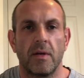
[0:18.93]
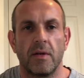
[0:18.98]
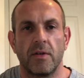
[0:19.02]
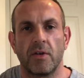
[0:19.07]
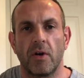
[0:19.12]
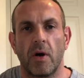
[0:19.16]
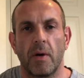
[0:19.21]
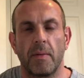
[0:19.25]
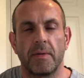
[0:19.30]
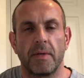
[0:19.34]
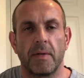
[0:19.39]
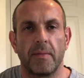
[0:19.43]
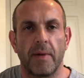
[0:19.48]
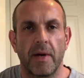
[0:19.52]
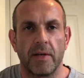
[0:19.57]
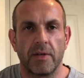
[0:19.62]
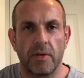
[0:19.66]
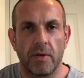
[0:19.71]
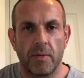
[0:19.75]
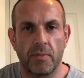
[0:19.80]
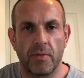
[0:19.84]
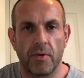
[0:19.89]
to
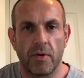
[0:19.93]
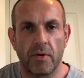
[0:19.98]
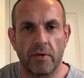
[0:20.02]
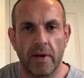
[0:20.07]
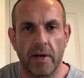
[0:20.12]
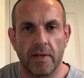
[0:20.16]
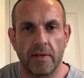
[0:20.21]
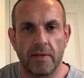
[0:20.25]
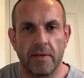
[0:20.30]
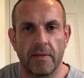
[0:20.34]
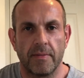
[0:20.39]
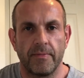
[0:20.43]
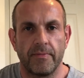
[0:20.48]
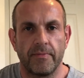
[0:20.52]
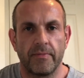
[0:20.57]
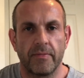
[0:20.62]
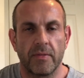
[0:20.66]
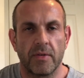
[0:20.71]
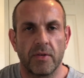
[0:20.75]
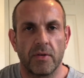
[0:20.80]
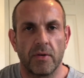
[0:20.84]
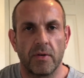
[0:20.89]
optimize your progress.
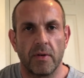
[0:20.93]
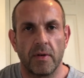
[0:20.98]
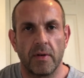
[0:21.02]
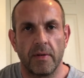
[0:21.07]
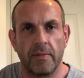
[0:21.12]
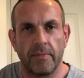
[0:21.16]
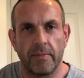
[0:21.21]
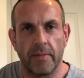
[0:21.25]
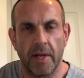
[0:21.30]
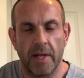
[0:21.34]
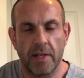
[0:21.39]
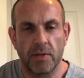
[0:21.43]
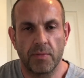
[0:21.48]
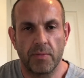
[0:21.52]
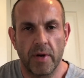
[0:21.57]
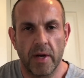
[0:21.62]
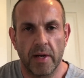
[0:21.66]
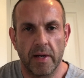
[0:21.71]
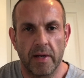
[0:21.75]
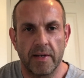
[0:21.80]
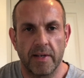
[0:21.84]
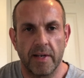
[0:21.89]
So let's
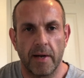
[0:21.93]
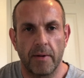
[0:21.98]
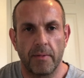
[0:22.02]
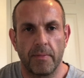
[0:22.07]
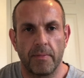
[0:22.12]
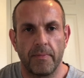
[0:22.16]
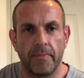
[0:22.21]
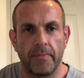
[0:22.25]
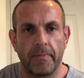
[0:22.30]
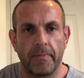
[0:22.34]
break it down.